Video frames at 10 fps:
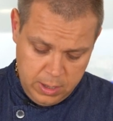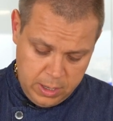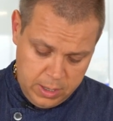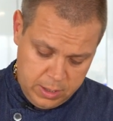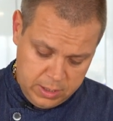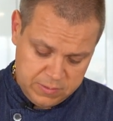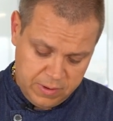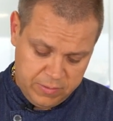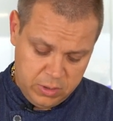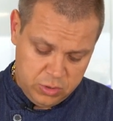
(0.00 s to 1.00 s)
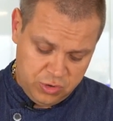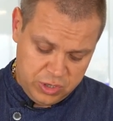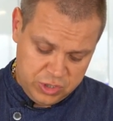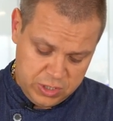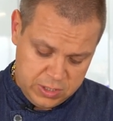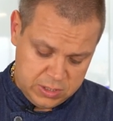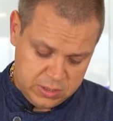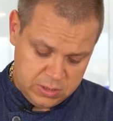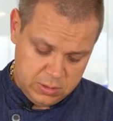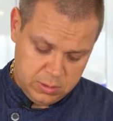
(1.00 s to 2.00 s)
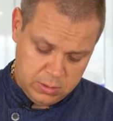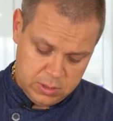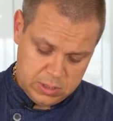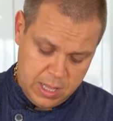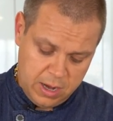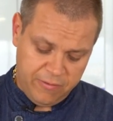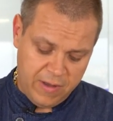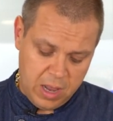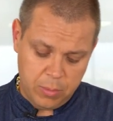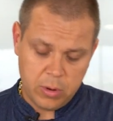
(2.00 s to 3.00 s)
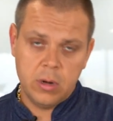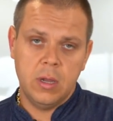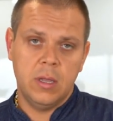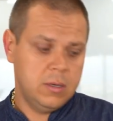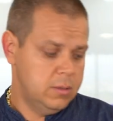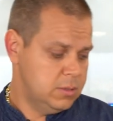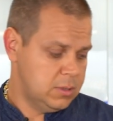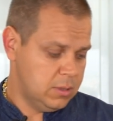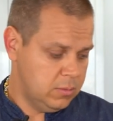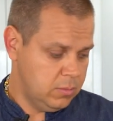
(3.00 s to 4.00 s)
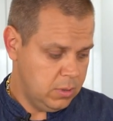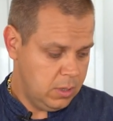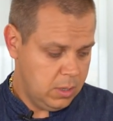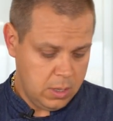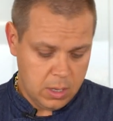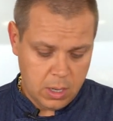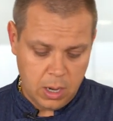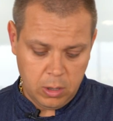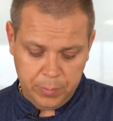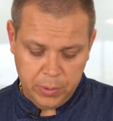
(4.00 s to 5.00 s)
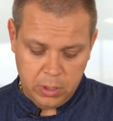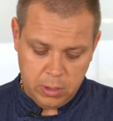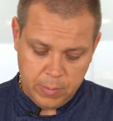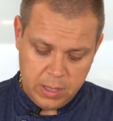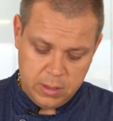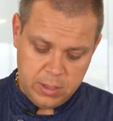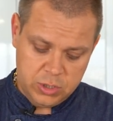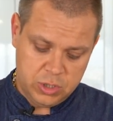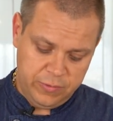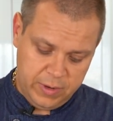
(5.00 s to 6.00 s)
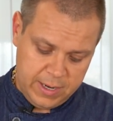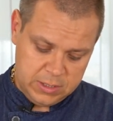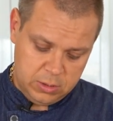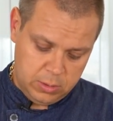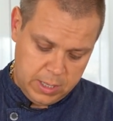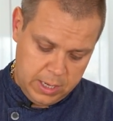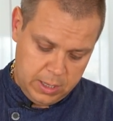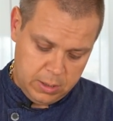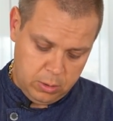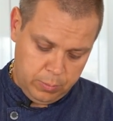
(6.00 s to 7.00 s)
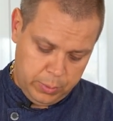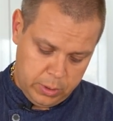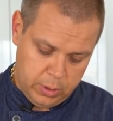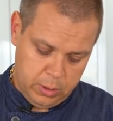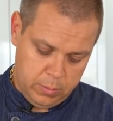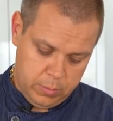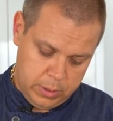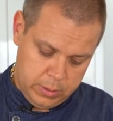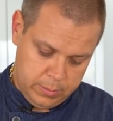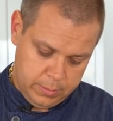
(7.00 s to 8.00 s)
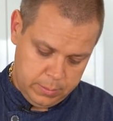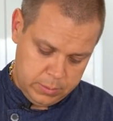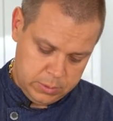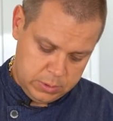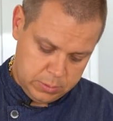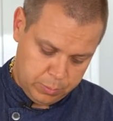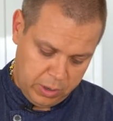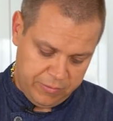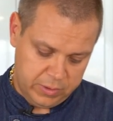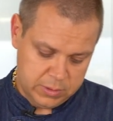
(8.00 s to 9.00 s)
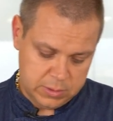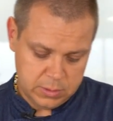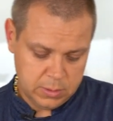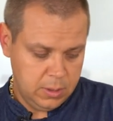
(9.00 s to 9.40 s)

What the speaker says: I think it's very nutritious. There's a lot of fiber in it, so I'll put it in my dish. If you guys don't like it, don't put it in, but it's preference.